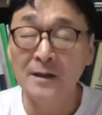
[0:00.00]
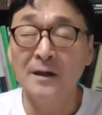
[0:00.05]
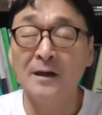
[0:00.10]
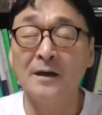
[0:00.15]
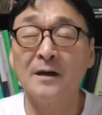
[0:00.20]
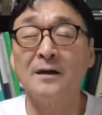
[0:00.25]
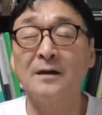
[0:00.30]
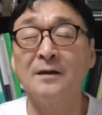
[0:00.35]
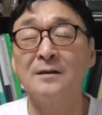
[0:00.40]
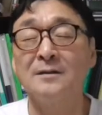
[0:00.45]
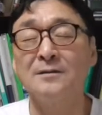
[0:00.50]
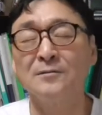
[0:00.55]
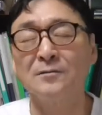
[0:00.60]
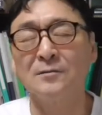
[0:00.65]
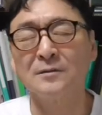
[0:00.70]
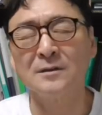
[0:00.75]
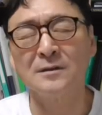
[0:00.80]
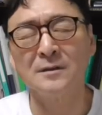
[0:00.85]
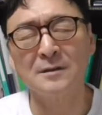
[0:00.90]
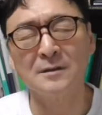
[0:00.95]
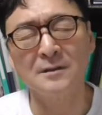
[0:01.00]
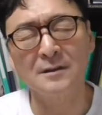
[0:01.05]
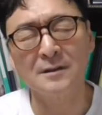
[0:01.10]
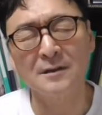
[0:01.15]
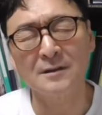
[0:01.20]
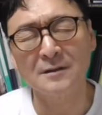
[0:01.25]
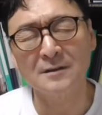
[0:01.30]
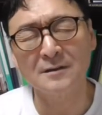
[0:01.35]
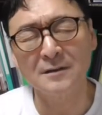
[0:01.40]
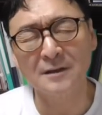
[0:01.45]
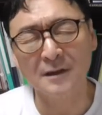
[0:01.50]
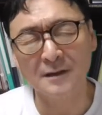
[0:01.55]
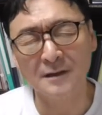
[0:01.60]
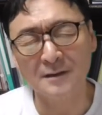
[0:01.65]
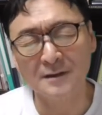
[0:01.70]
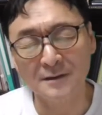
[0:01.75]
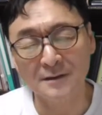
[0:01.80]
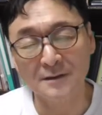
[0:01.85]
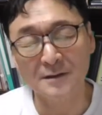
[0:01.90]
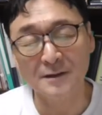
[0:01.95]
Uh, you know, the, the,
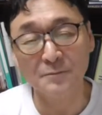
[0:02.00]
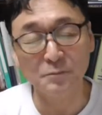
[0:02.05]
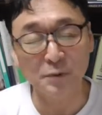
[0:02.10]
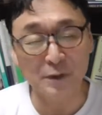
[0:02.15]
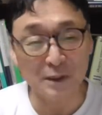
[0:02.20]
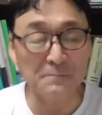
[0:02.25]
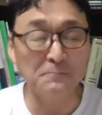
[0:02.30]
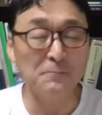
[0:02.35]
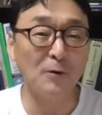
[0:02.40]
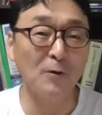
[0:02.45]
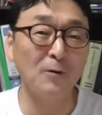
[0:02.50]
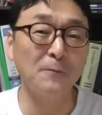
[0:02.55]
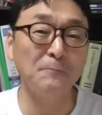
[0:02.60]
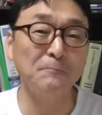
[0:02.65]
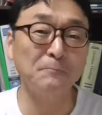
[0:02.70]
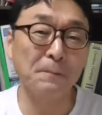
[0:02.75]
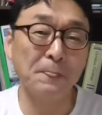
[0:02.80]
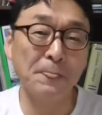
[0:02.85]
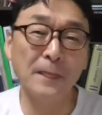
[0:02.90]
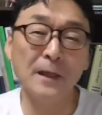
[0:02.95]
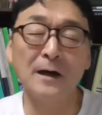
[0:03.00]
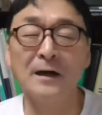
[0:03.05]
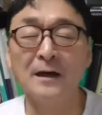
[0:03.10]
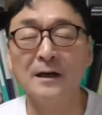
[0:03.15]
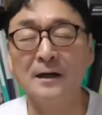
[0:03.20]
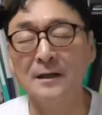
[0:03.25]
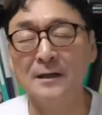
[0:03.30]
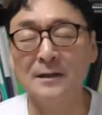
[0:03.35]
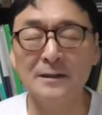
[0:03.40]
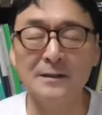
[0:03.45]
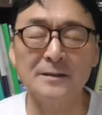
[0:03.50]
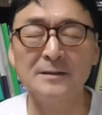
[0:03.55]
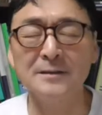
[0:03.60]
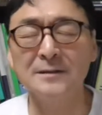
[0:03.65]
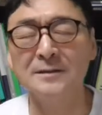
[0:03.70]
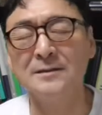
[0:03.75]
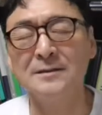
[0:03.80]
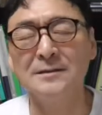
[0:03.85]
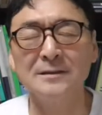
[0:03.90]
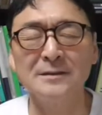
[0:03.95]
uh, the people uh,